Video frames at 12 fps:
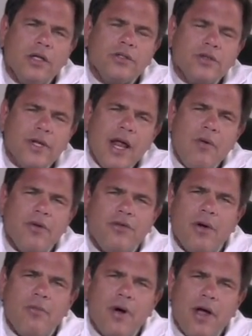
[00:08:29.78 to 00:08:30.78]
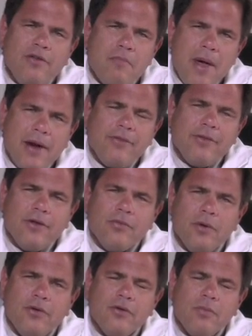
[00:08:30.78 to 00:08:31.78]
So today we summarize
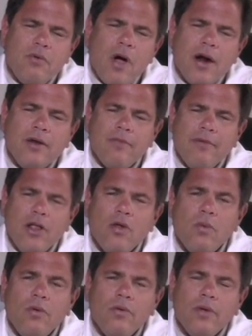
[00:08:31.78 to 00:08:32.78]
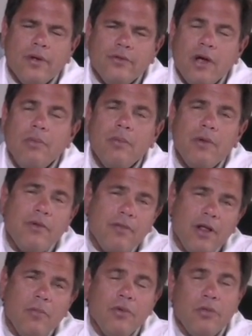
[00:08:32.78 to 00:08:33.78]
Metasist, which is a product available, a supplement
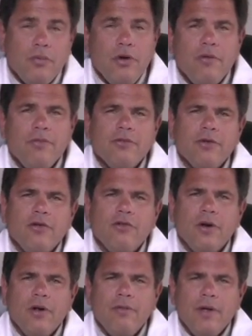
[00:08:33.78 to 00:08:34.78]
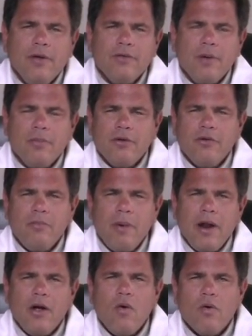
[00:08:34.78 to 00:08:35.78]
available through your physician if he is a
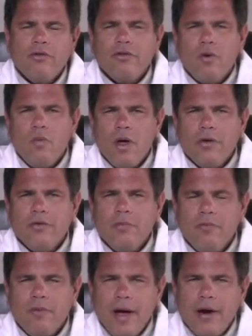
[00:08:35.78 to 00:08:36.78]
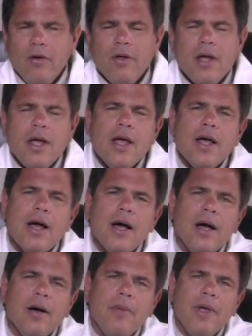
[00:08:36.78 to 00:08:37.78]
participating Cornerstone Wellness provider.
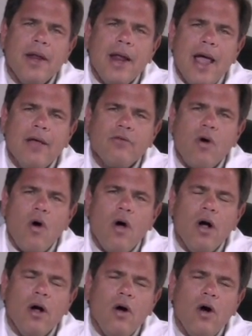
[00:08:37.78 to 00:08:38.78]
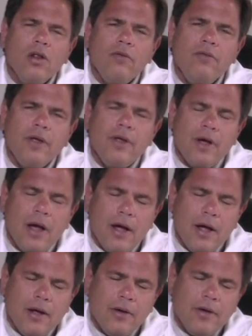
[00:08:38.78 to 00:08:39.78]
It has all of
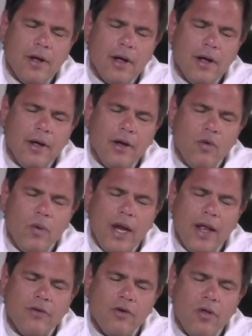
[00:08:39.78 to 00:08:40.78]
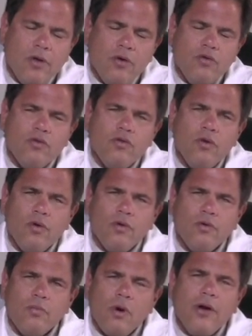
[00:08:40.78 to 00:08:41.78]
the ingredients, all the
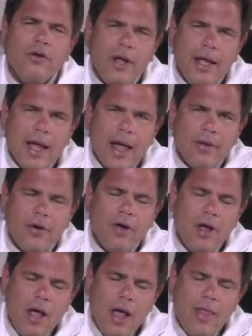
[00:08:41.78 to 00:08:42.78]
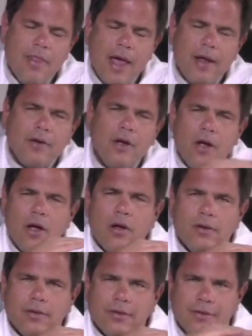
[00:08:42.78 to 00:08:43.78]
nutraceuticals brought together that
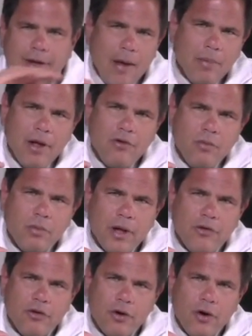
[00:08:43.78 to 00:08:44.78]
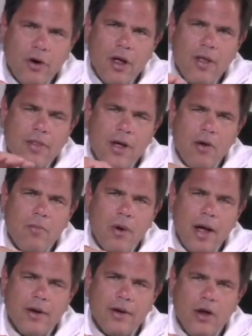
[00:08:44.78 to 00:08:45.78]
stabilize your blood sugar,
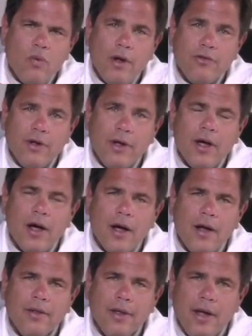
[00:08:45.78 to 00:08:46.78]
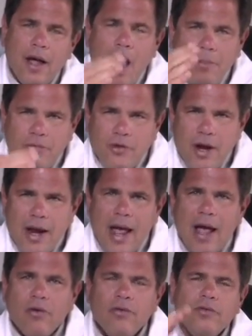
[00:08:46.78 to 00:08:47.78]
thereby decreasing the ups and
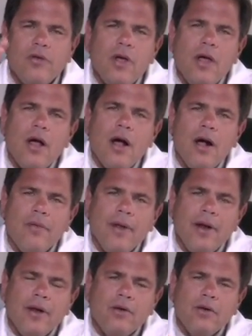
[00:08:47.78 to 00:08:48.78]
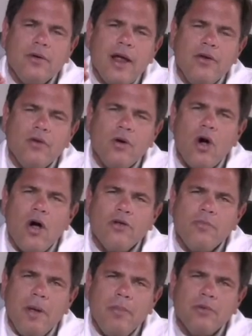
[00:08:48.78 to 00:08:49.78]
downs that tend to
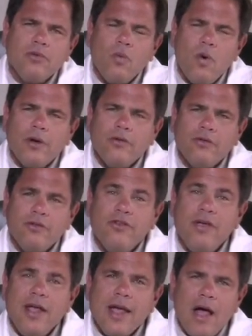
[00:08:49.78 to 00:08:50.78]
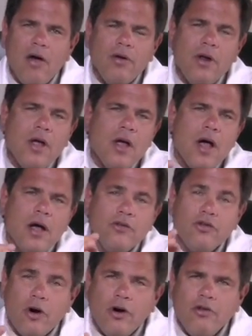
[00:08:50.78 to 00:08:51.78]
cause people to want to seek out
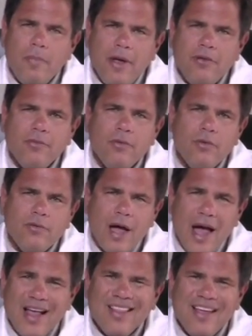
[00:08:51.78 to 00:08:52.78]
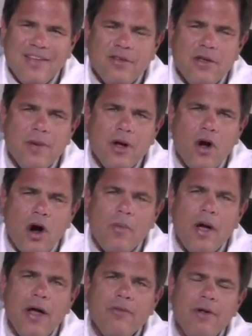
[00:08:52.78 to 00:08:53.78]
starch-based foods, high glycemic
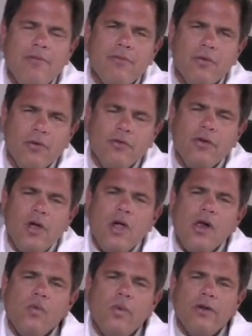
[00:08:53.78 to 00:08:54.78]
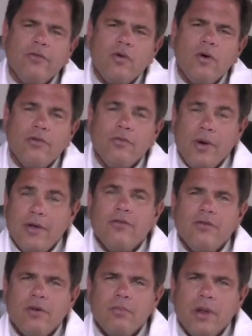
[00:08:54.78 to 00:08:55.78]
carbohydrate foods, which of course
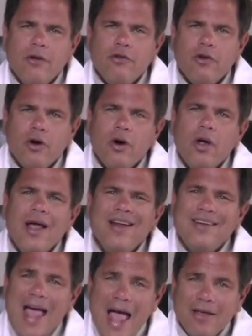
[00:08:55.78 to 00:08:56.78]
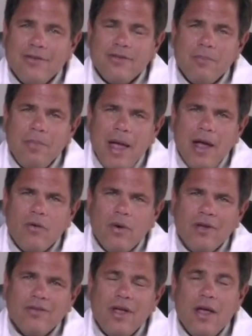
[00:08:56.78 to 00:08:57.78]
raises their blood sugar, taxes the
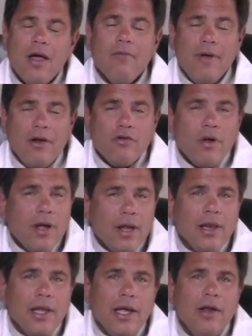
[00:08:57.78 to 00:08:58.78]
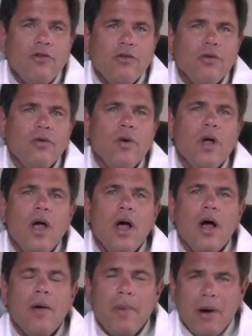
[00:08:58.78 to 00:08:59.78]
pancreas, eventually can lead to
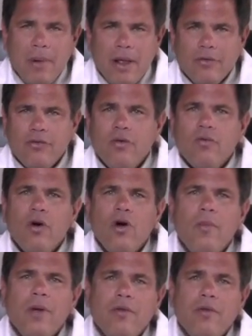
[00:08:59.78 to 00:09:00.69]
metabolic syndrome,